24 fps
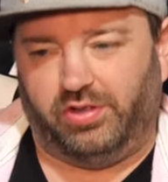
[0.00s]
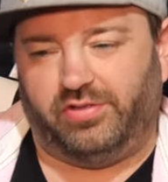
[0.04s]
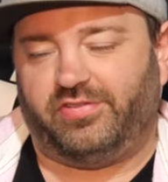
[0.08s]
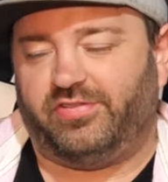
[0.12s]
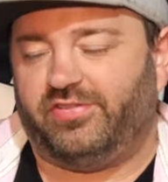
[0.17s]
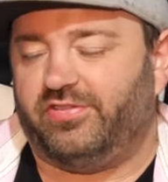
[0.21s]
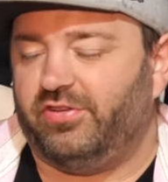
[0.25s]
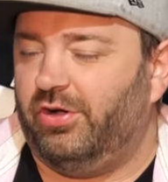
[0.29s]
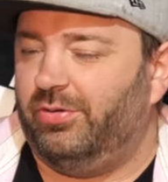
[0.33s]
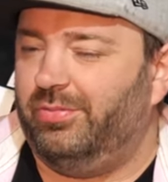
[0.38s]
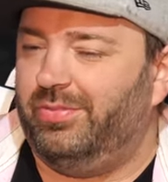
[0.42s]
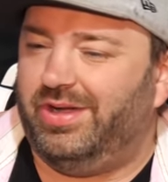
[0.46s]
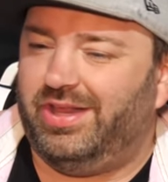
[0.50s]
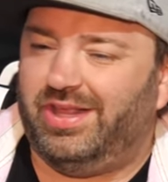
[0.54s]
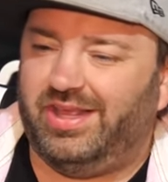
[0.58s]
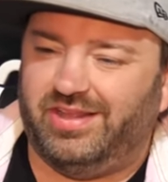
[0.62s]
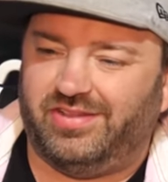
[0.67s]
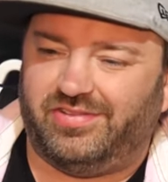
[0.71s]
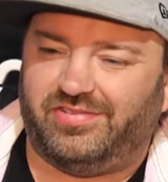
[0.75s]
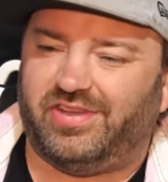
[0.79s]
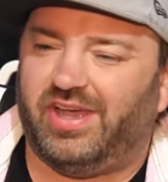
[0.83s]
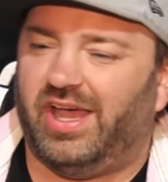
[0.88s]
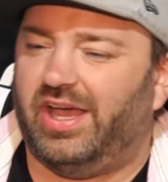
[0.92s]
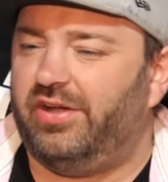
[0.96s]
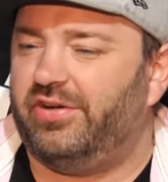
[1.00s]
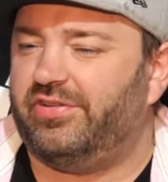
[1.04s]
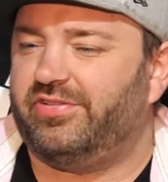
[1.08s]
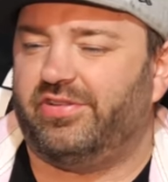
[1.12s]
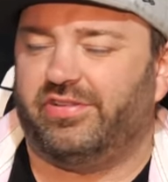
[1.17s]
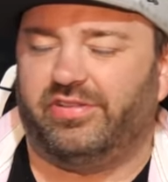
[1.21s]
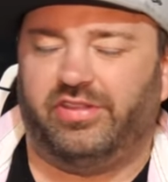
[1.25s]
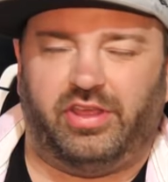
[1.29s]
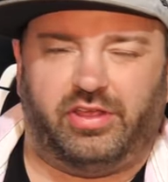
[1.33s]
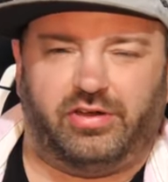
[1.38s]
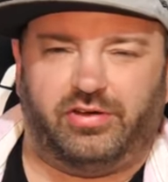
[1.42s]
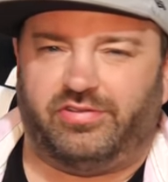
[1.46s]
So many insiders and
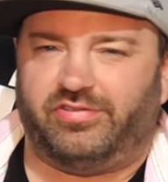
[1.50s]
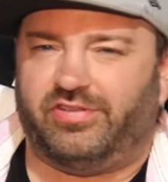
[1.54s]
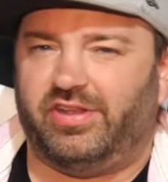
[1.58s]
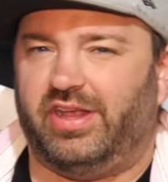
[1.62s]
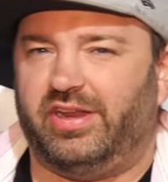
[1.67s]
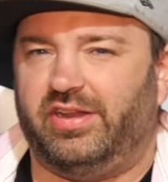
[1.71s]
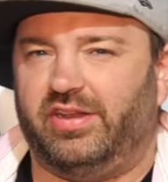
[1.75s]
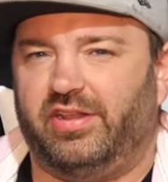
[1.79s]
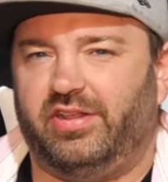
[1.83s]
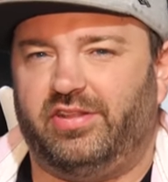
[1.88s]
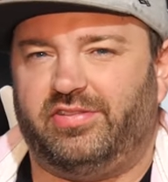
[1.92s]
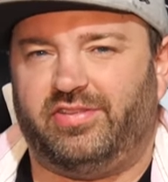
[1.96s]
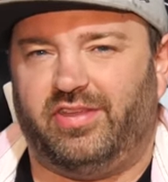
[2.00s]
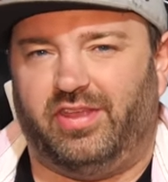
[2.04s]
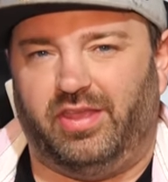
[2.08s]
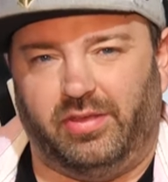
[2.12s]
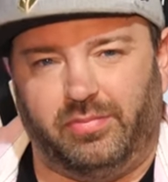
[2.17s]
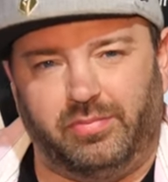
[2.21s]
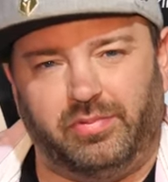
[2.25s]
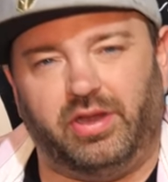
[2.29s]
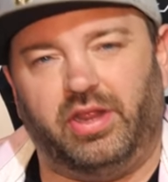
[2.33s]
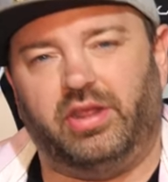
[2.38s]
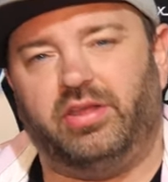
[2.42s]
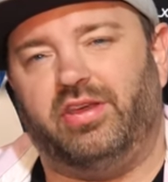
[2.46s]
leakers saying it's imminent.